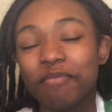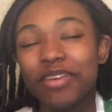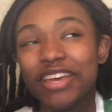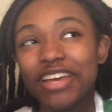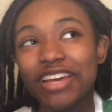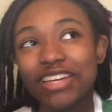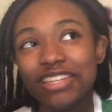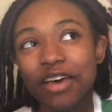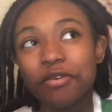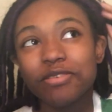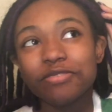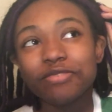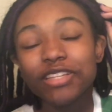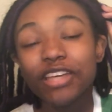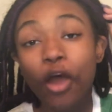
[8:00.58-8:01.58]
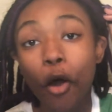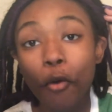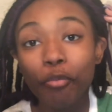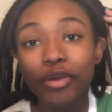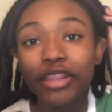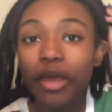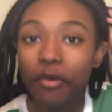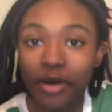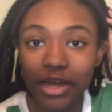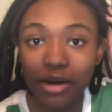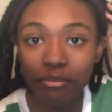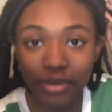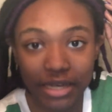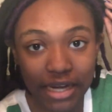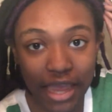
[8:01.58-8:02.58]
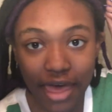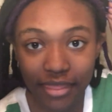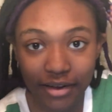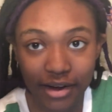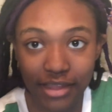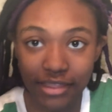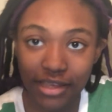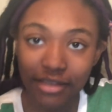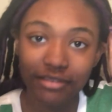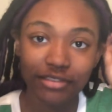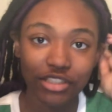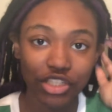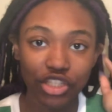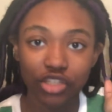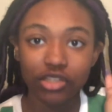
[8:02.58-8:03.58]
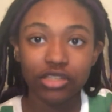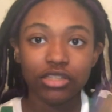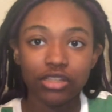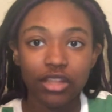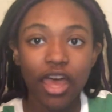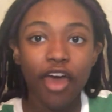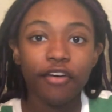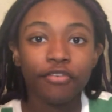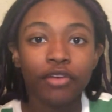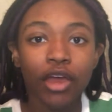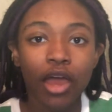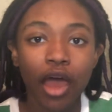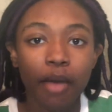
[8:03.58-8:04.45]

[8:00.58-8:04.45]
me, because I was really hoping they were gonna be together, and then she just left.